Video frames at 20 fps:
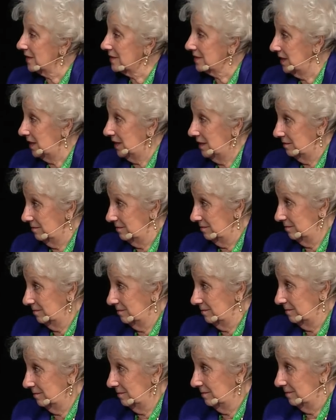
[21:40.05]
what
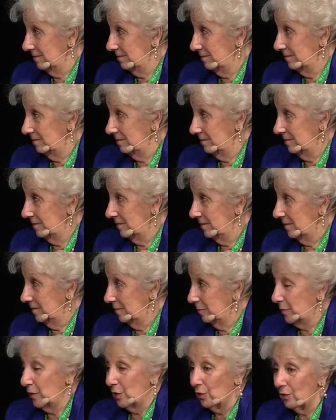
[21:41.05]
happened in the
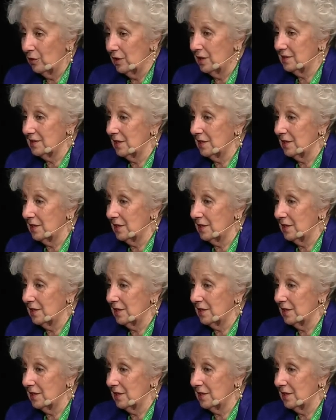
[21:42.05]
70s.